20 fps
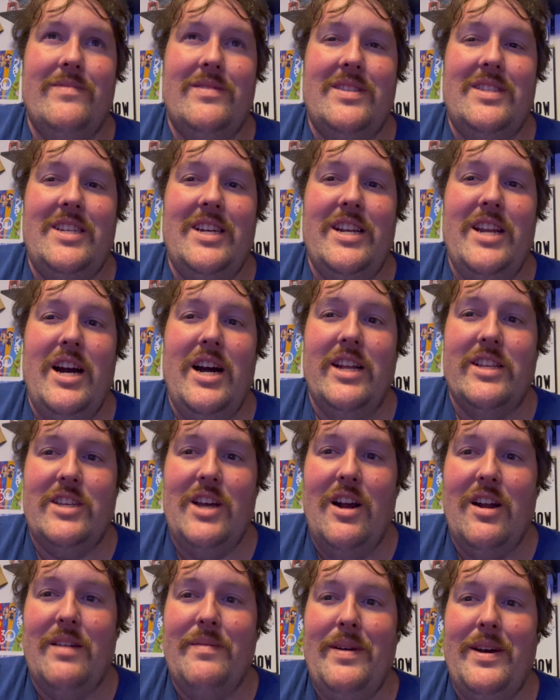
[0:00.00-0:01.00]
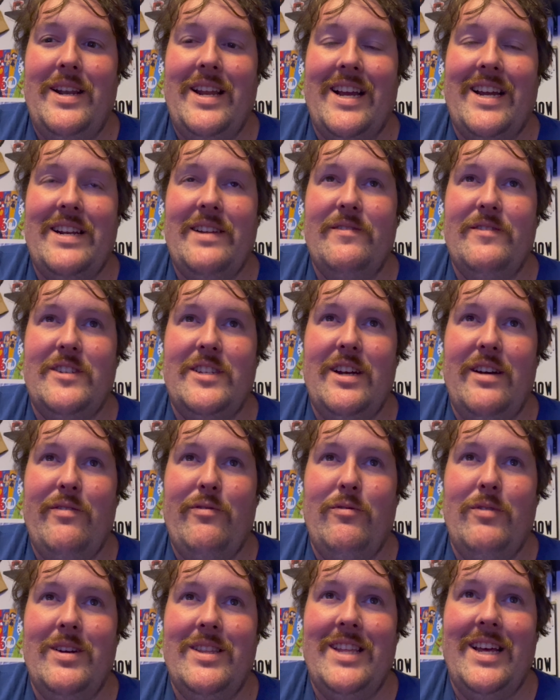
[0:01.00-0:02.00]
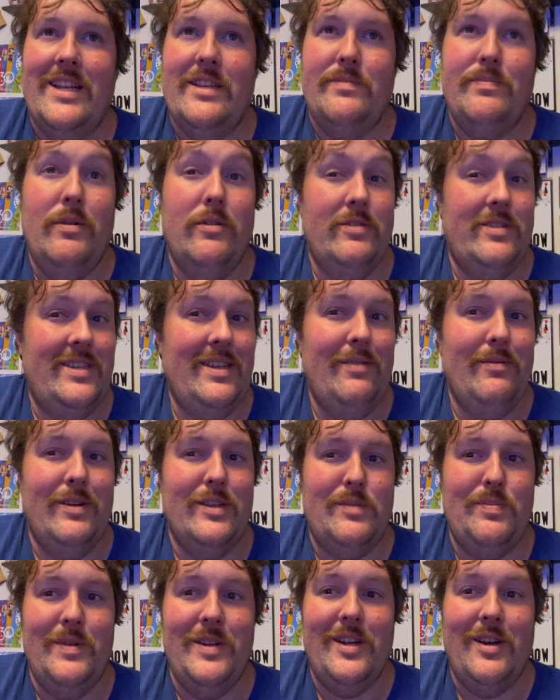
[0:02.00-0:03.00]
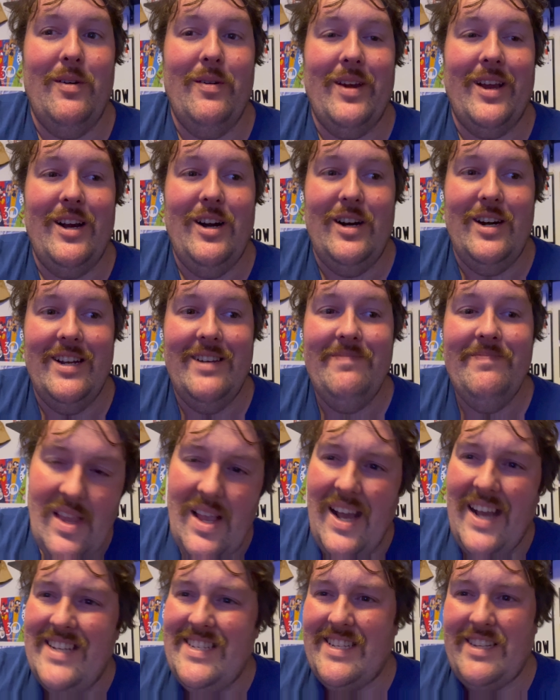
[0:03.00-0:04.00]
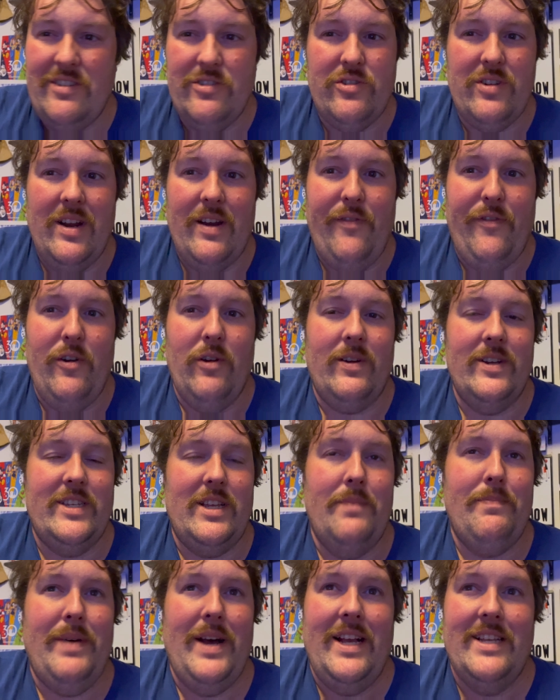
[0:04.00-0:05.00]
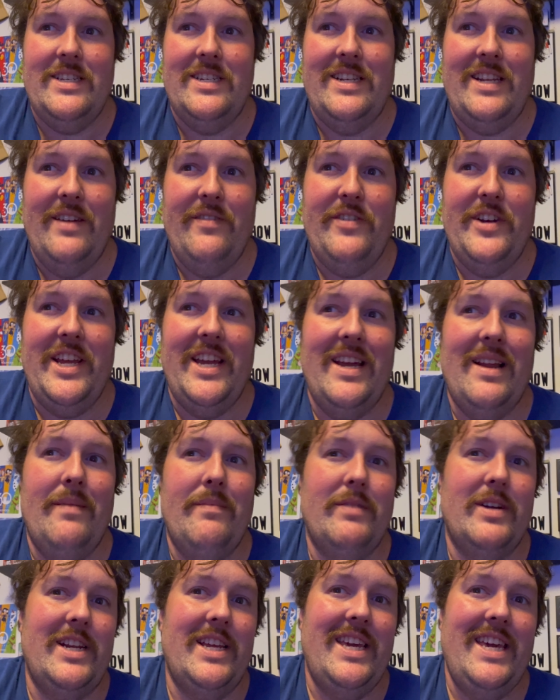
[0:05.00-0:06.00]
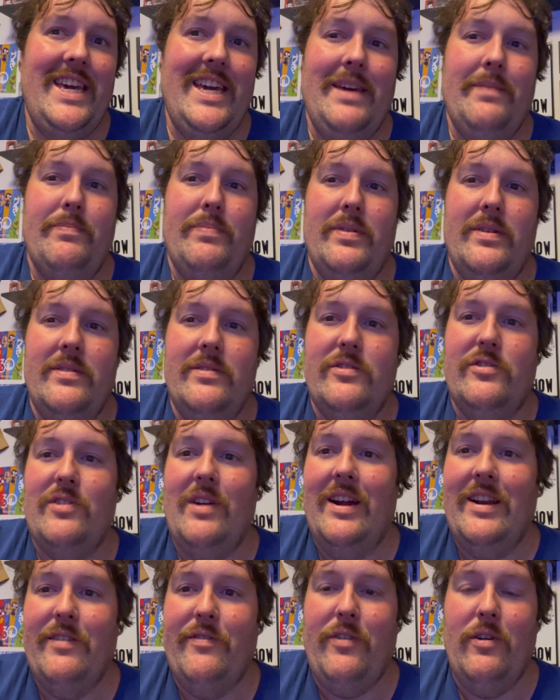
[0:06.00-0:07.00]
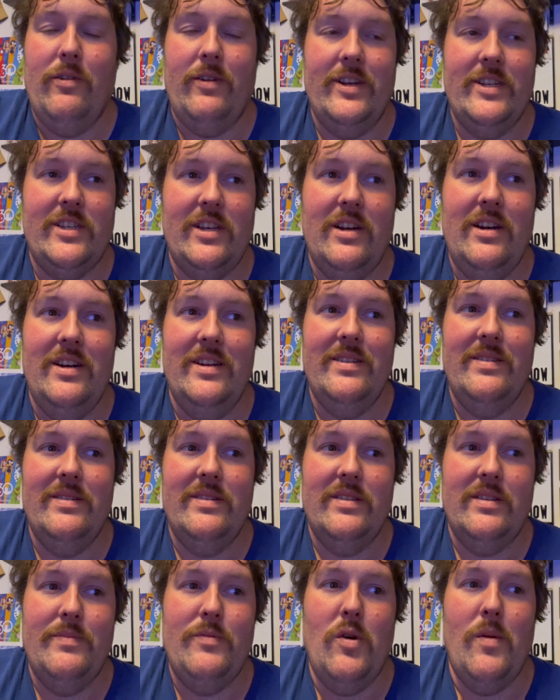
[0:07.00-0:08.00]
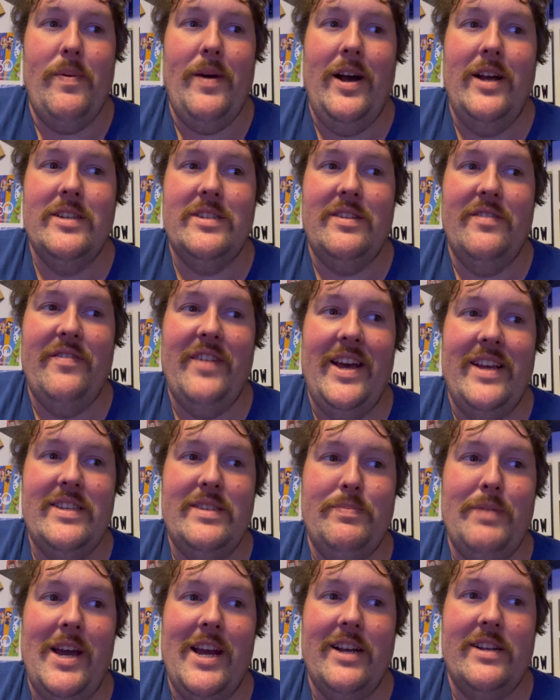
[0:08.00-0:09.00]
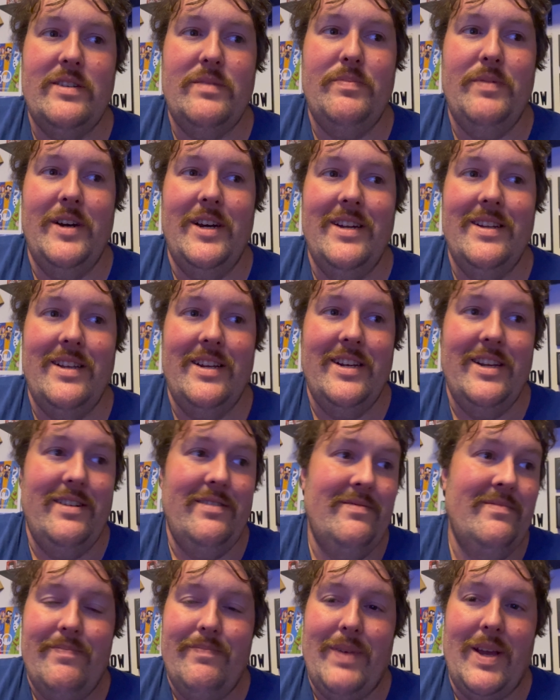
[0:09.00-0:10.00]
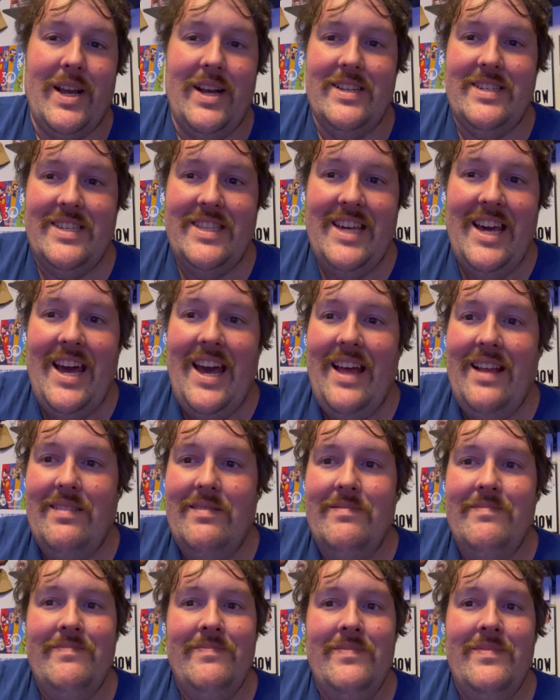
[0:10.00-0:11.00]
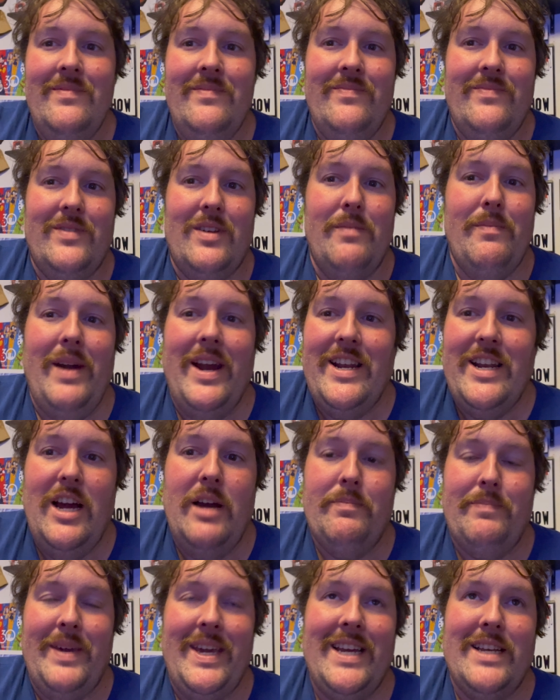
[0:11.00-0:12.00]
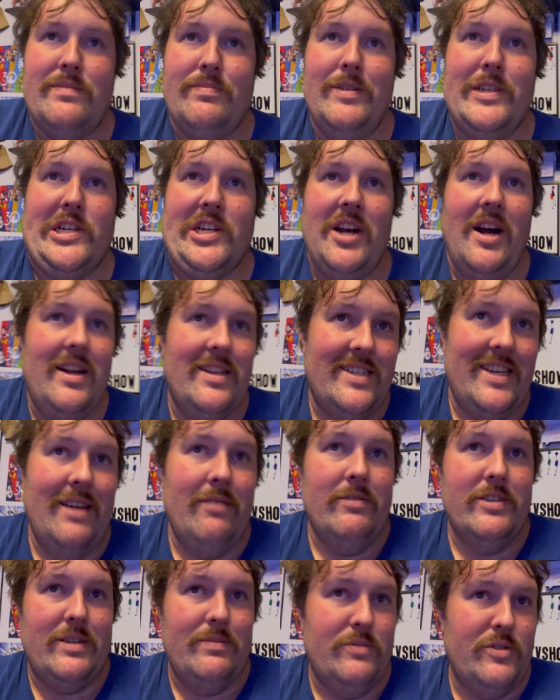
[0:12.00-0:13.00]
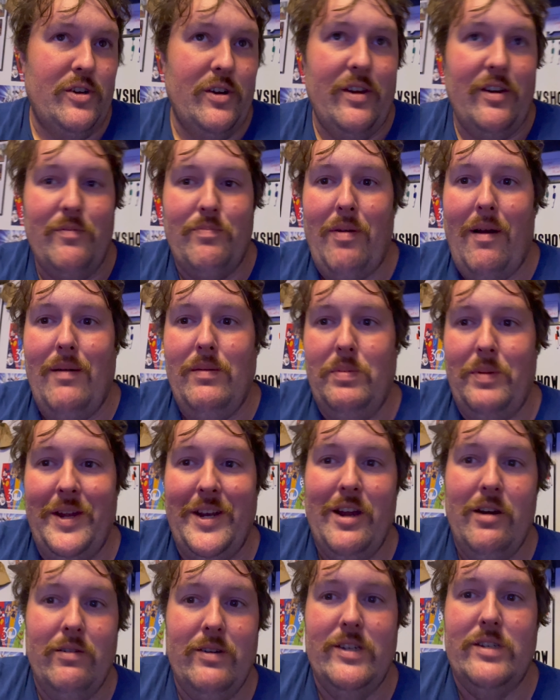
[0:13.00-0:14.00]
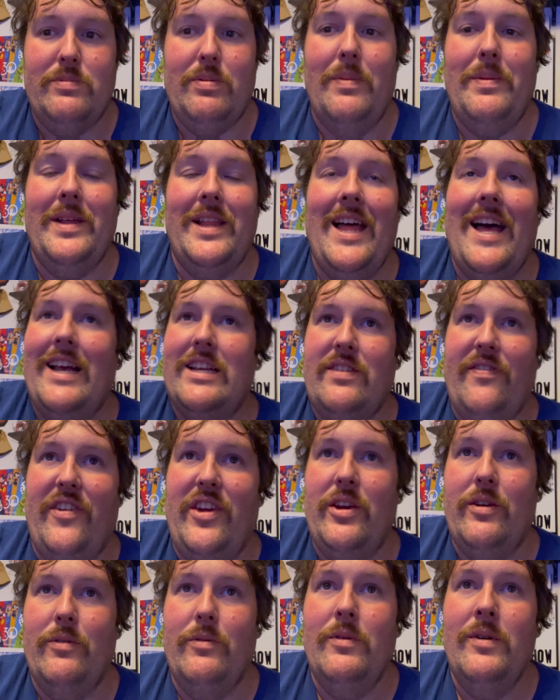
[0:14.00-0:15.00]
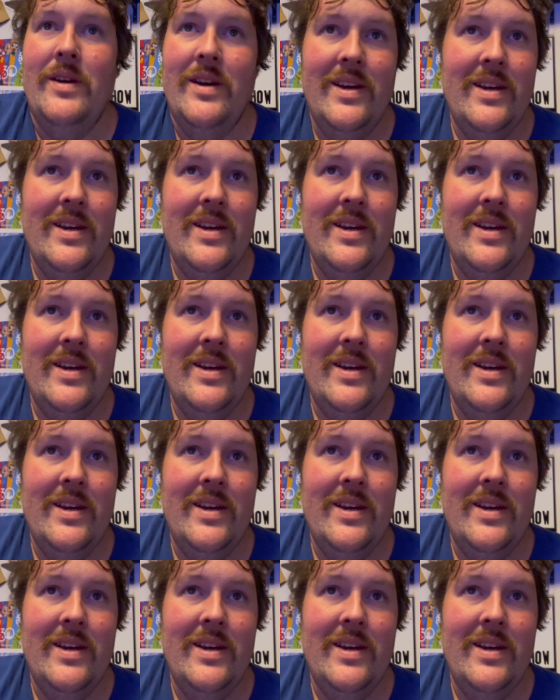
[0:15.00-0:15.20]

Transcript: to not talk about negative stuff when that's mostly what's been going on. I still try to focus on positivity, and I'm going to keep trying to focus on the more positive aspects. But, you know, because of that, there might not be as much content, which I'm sure you probably noticed from the last few